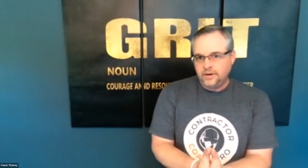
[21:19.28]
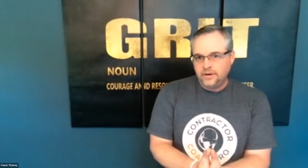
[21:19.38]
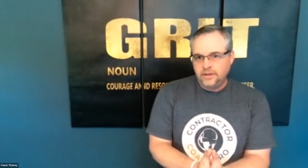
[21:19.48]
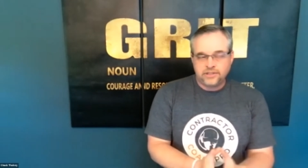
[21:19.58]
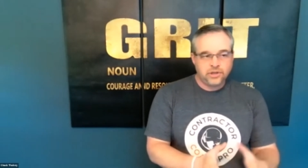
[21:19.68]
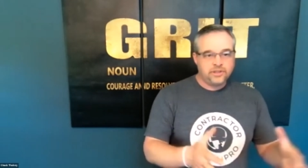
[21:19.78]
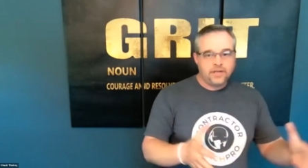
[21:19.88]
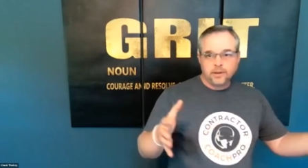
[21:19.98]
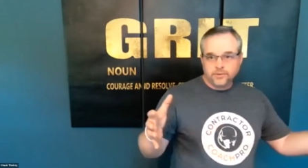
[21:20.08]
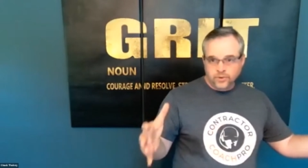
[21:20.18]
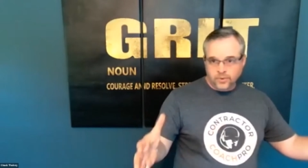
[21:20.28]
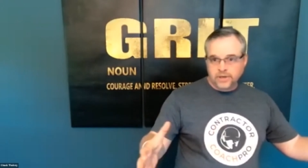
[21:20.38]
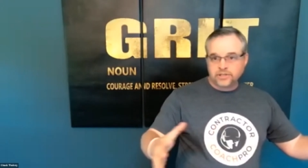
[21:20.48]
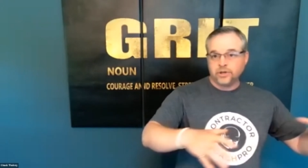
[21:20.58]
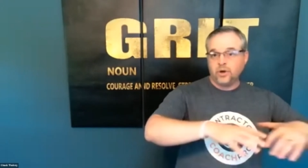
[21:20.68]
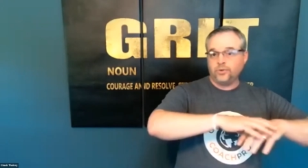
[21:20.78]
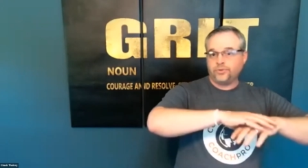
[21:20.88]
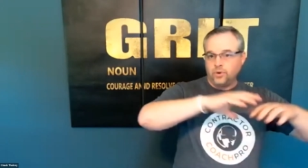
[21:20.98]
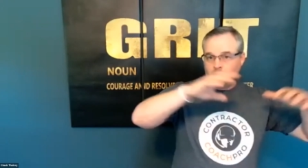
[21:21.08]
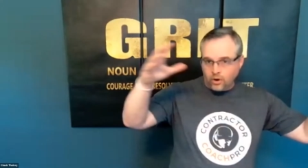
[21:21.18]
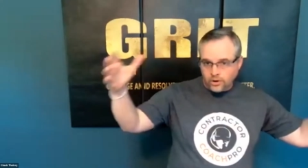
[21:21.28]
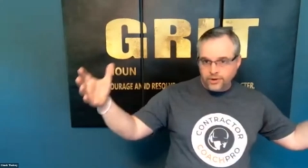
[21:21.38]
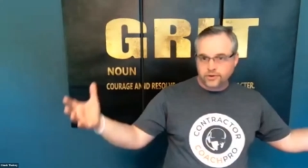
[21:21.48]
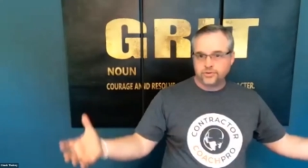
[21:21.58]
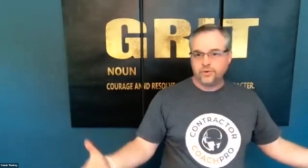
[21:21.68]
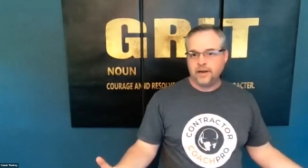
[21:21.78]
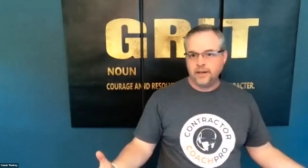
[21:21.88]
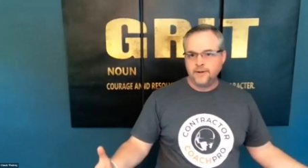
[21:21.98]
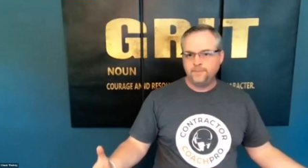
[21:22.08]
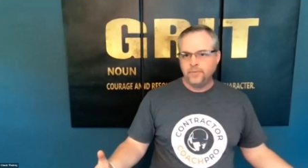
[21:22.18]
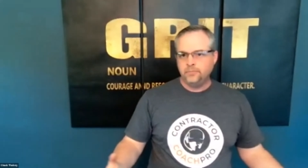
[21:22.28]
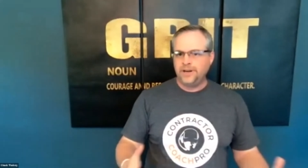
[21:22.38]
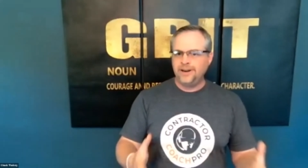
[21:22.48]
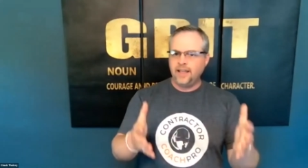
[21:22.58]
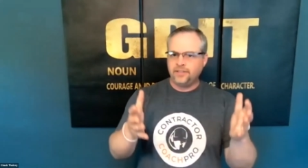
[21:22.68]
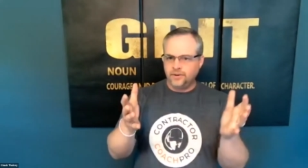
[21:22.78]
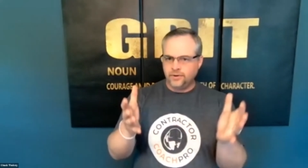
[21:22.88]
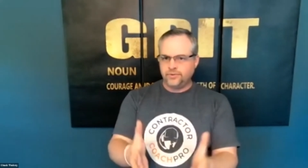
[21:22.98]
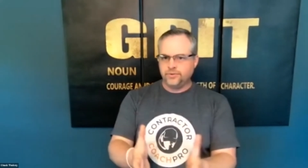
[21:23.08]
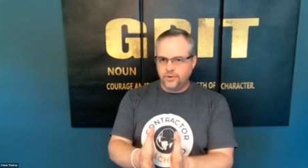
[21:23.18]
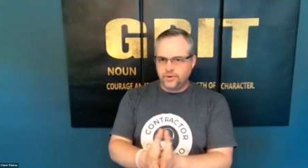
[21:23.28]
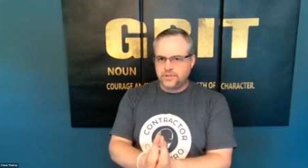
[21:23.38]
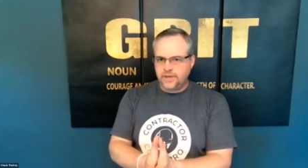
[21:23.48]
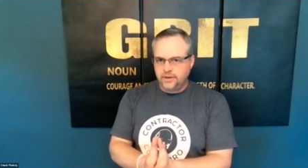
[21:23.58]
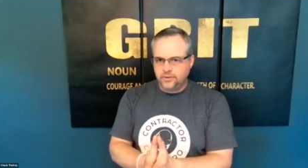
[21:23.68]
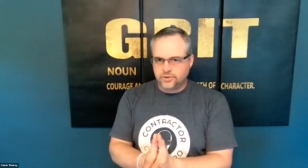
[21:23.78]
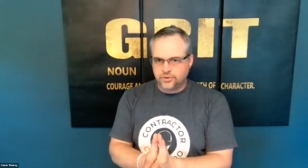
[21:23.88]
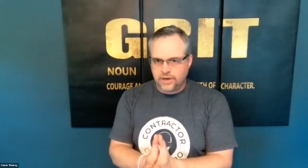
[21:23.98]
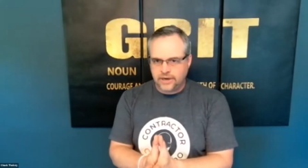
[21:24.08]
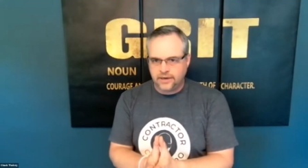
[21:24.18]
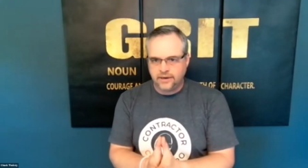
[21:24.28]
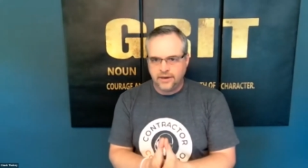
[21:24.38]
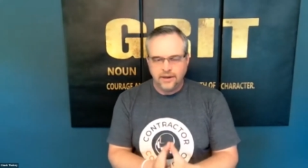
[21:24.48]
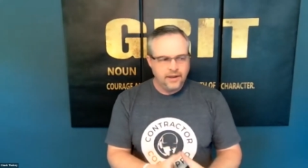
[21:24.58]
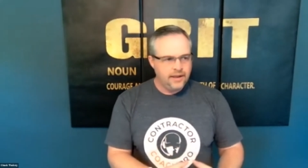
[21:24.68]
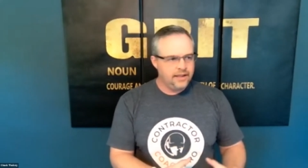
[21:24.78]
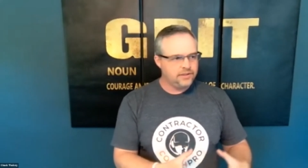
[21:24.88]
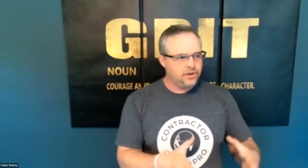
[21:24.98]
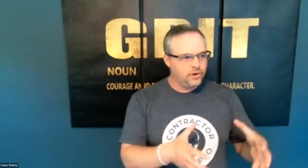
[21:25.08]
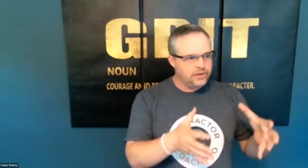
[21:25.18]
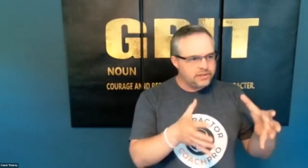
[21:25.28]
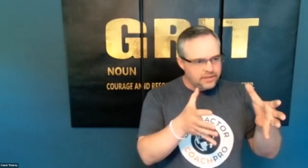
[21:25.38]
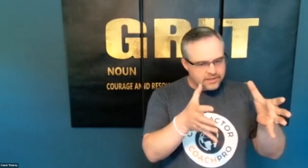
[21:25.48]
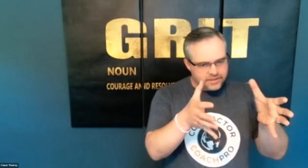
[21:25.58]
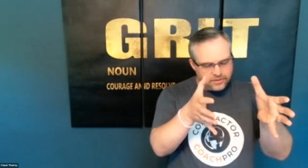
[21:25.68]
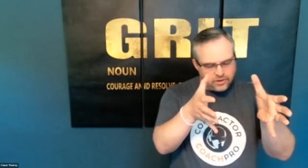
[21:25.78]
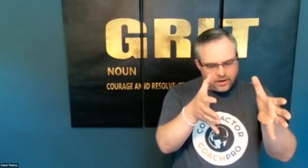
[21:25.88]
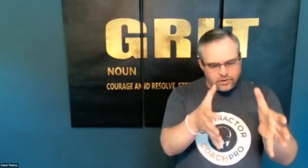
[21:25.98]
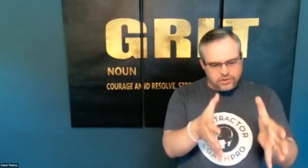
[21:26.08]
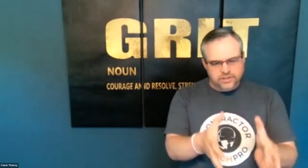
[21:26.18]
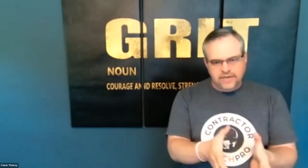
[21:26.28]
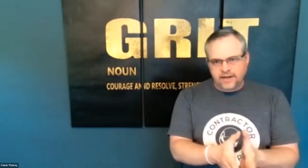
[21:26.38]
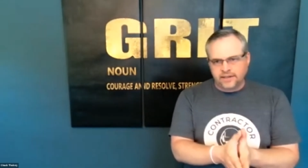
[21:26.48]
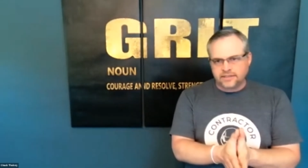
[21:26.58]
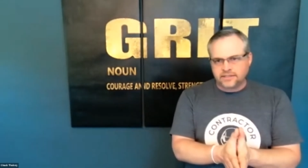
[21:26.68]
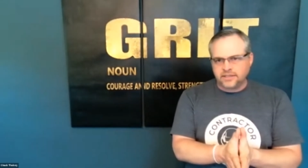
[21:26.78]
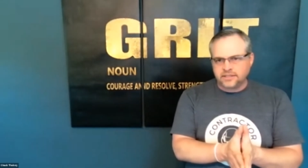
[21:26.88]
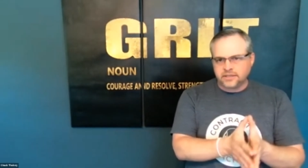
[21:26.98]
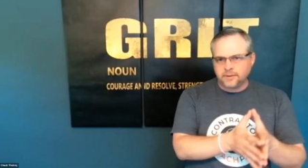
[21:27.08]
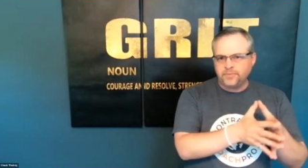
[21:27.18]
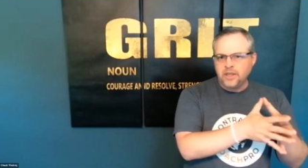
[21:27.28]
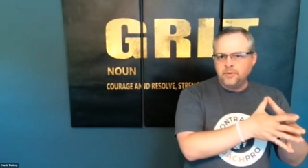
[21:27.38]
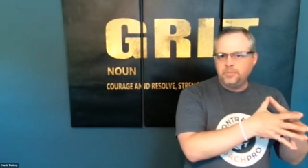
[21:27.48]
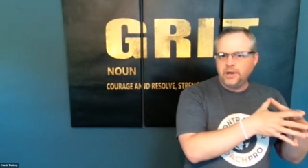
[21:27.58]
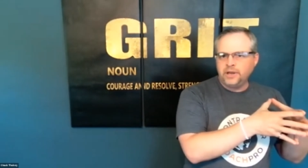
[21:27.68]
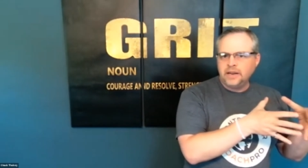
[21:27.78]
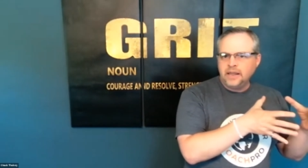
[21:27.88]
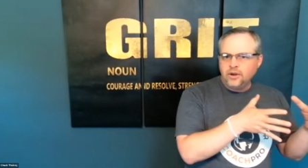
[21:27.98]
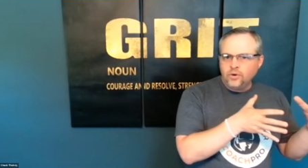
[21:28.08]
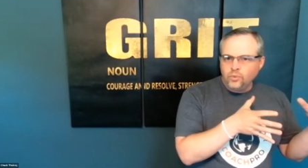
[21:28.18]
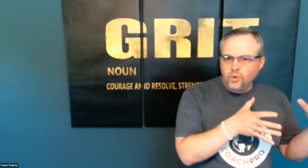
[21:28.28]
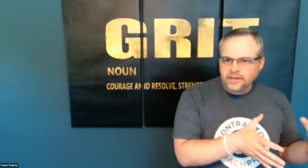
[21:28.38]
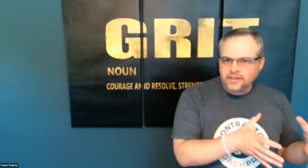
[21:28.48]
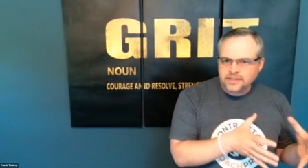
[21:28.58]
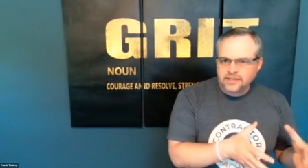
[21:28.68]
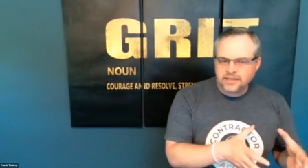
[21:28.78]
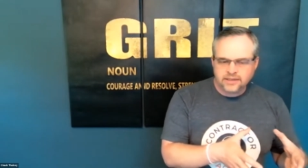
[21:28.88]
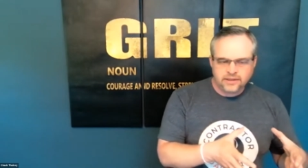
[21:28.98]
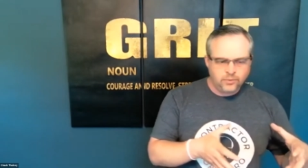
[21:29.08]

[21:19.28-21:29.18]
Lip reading: It should take them 3 weeks to go through all their training, but not through their sales training. And so it's understanding the system, but what is the